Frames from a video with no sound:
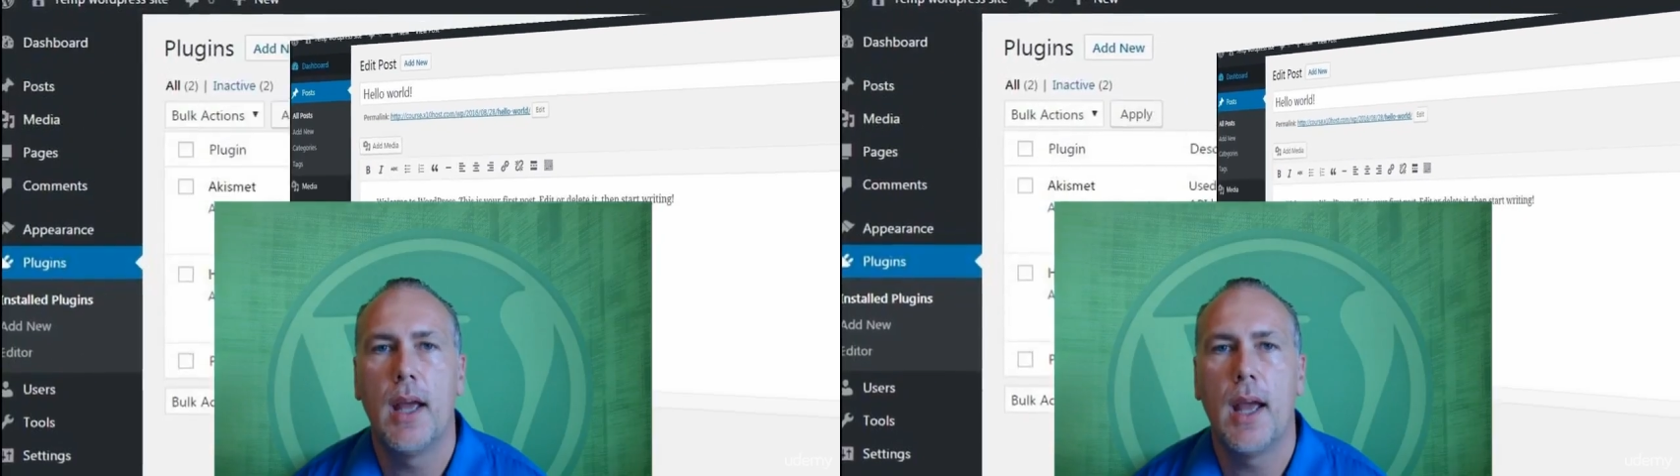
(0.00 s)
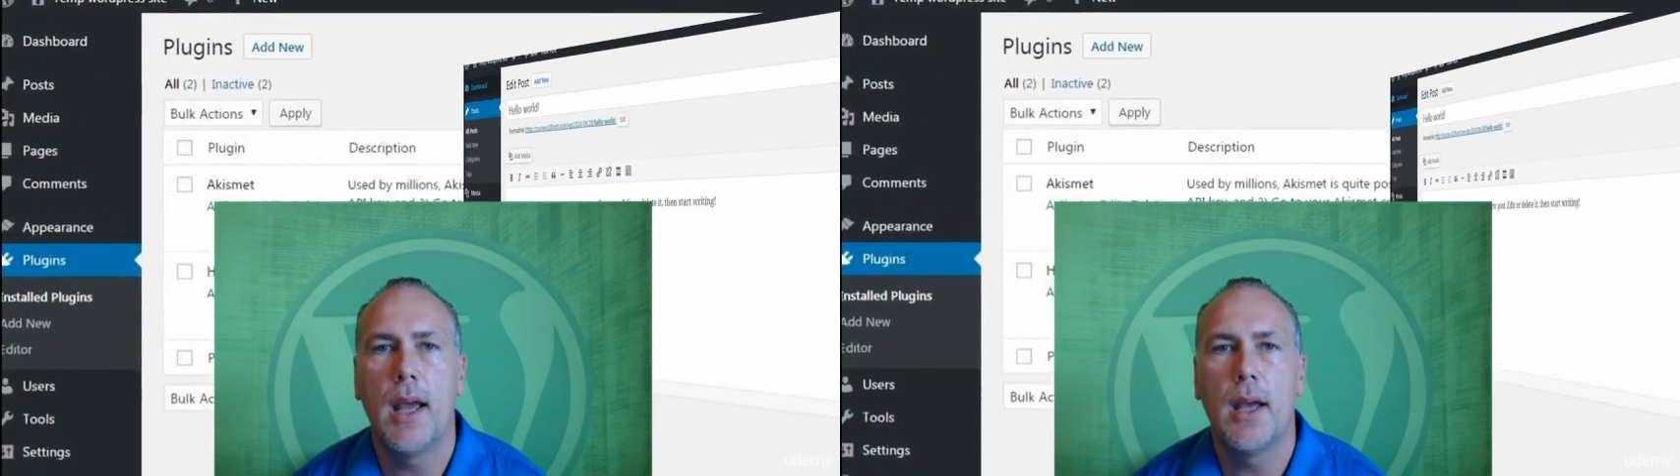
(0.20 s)

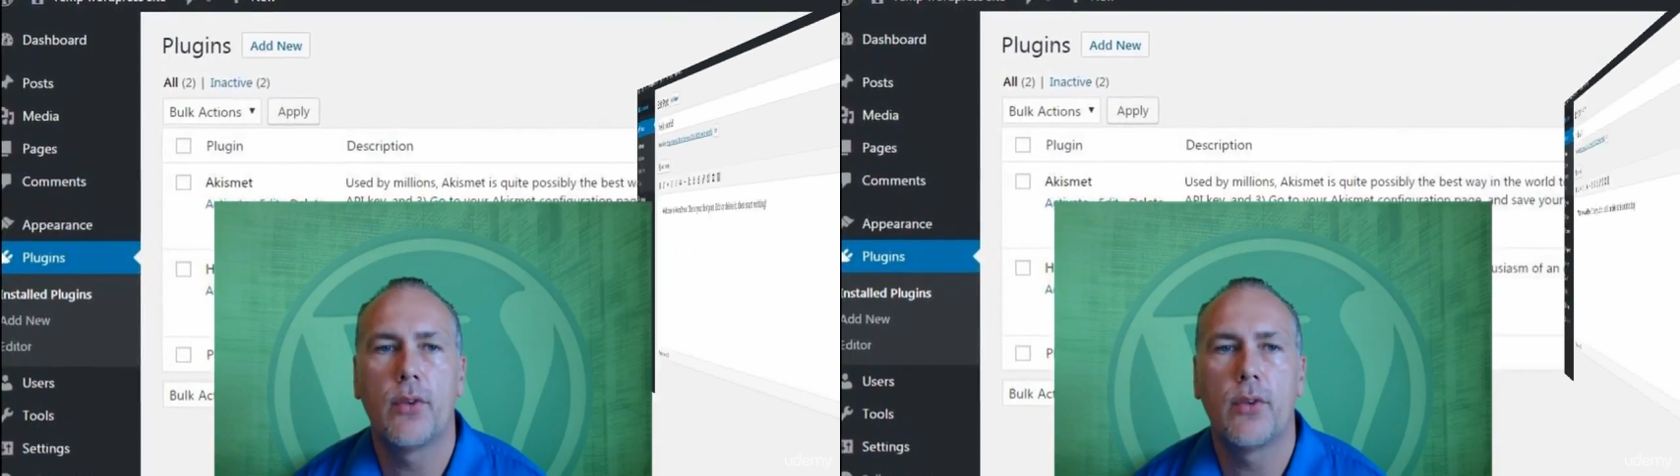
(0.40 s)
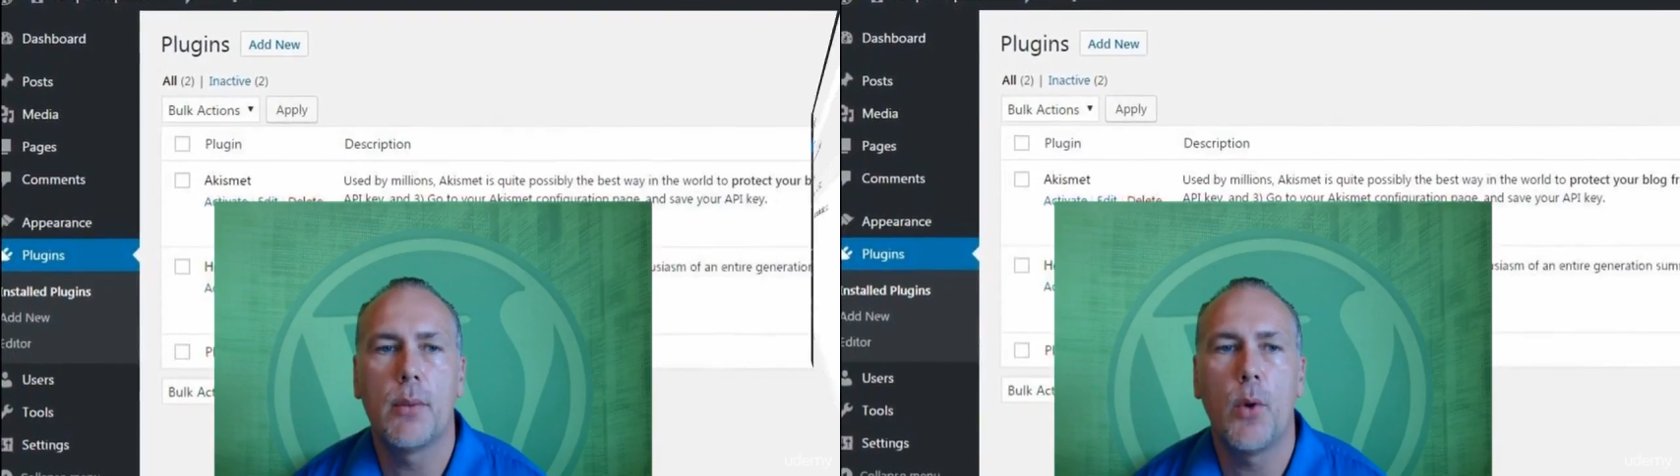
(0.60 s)
And
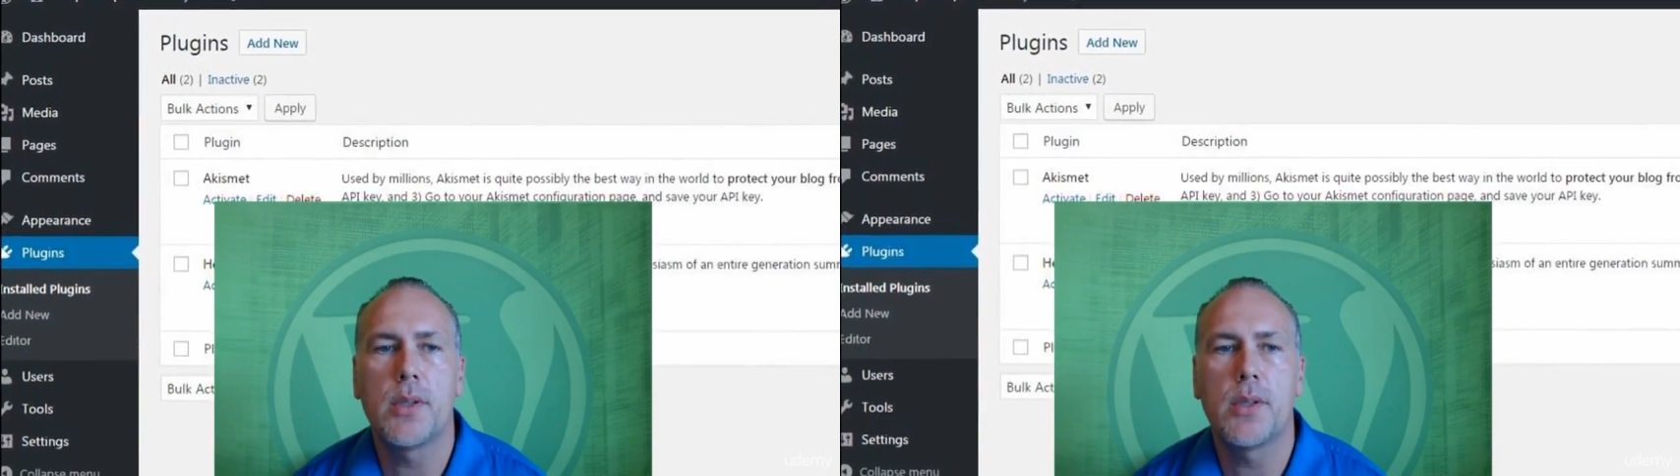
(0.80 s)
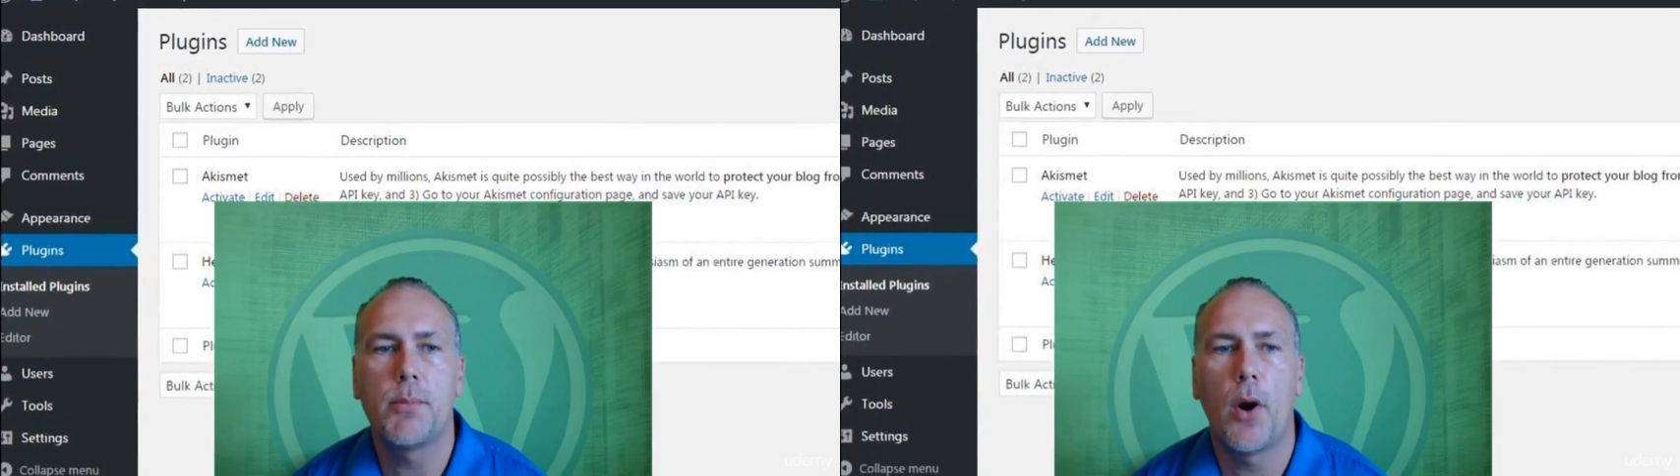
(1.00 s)
for the
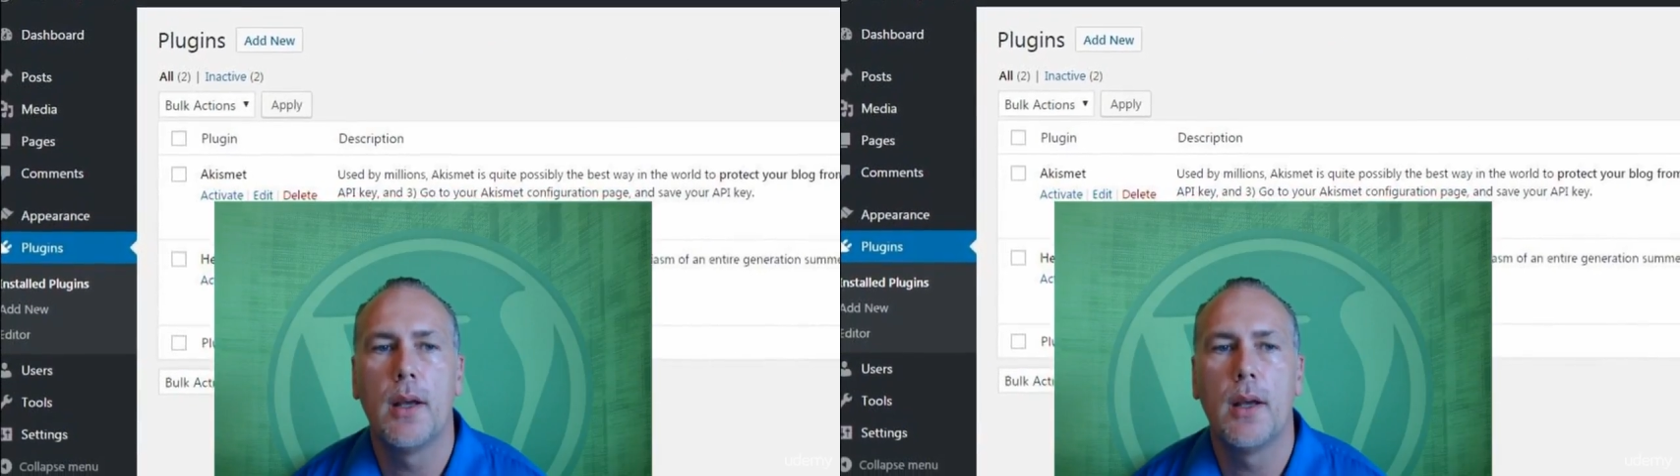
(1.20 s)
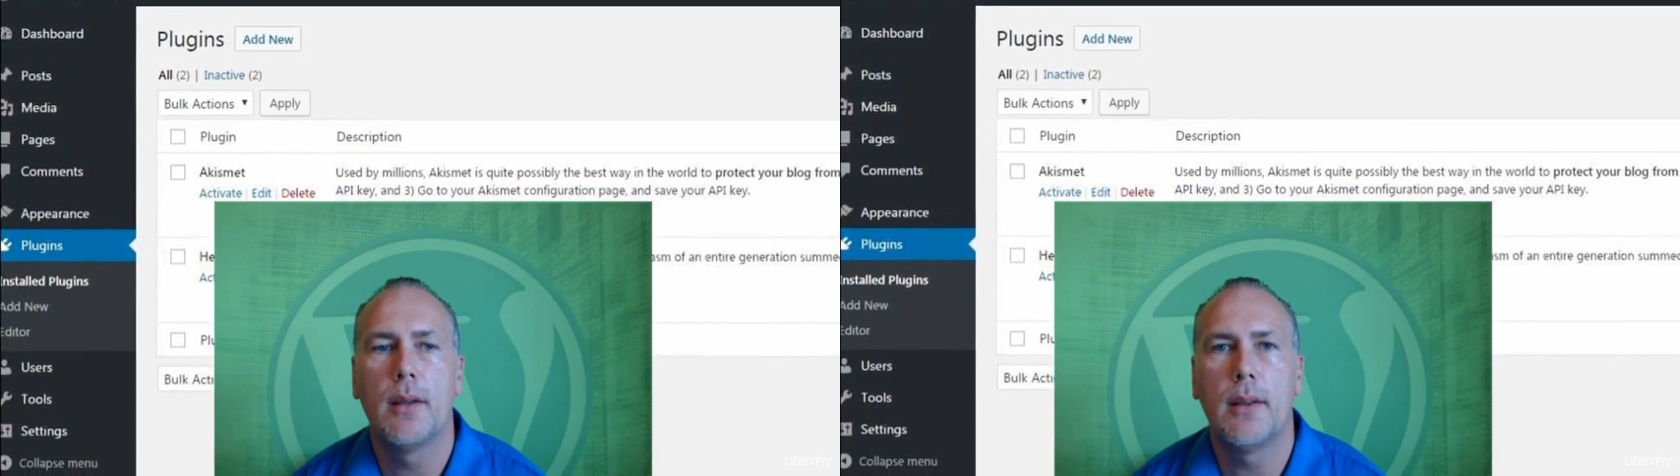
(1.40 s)
most part,